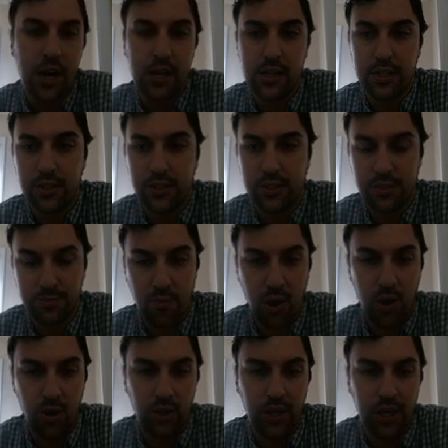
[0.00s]

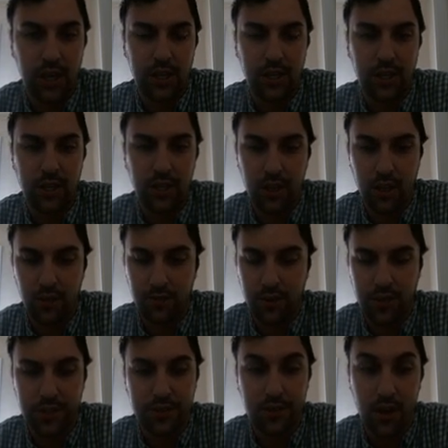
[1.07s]
small and
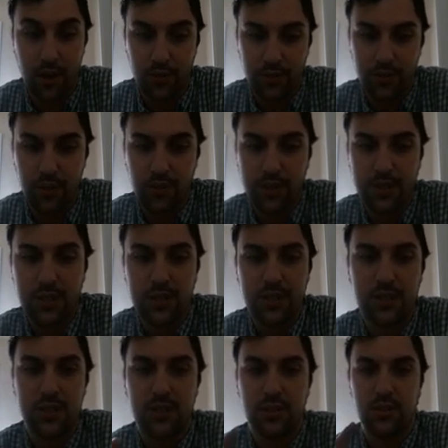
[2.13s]
very slow. So this
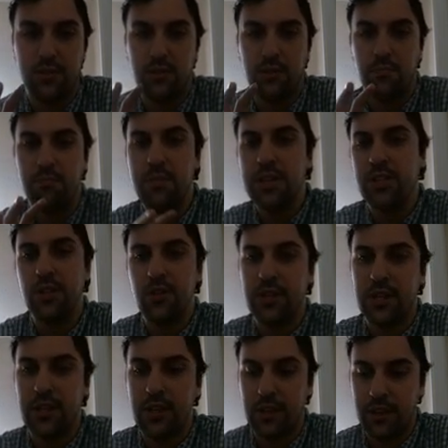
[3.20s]
is
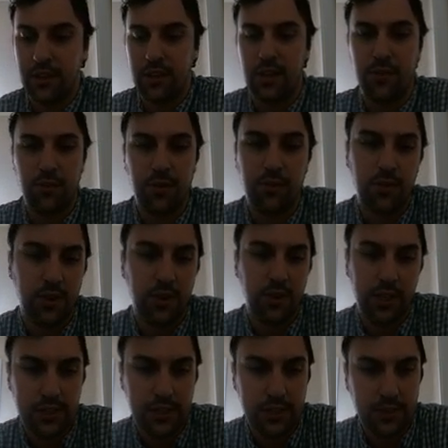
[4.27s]
misusing the 3/3
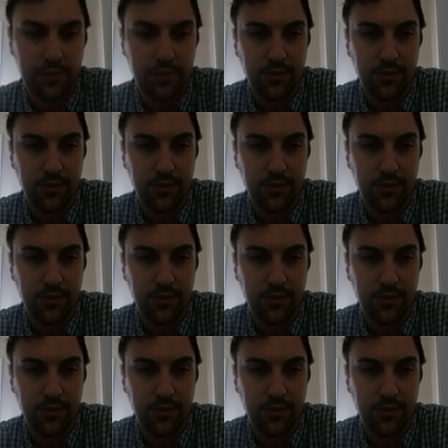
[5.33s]
thickness.